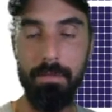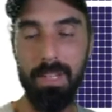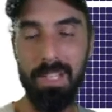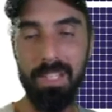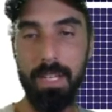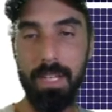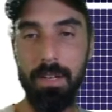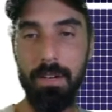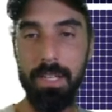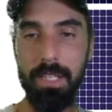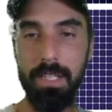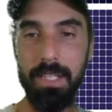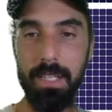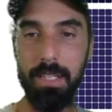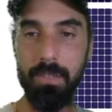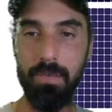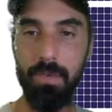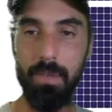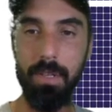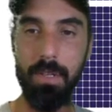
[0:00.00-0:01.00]
let's say
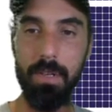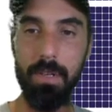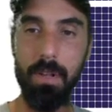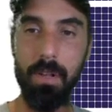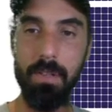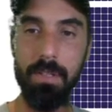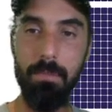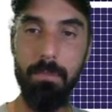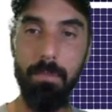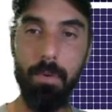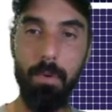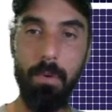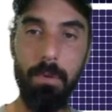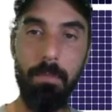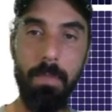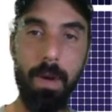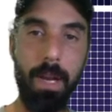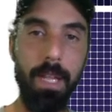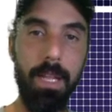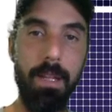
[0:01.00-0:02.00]
$96 trillion in broad
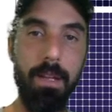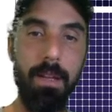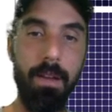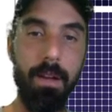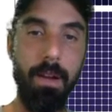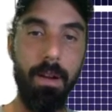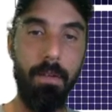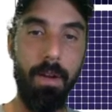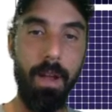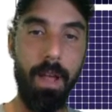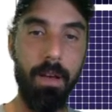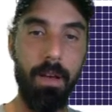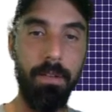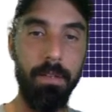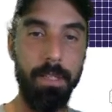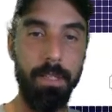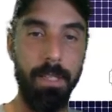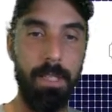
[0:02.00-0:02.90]
money around.